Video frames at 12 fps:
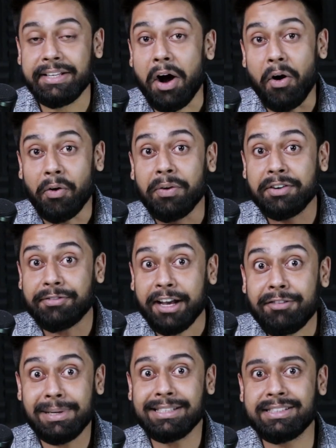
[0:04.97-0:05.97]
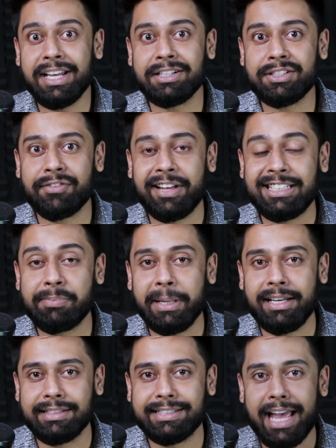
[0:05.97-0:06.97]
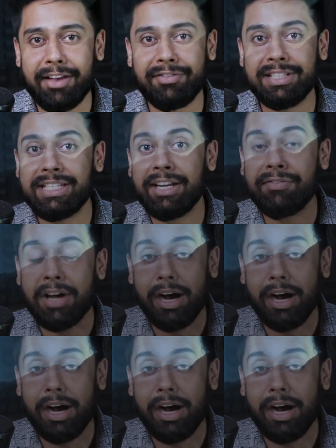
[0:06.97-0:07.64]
Now over 5 plus years of experience, I have received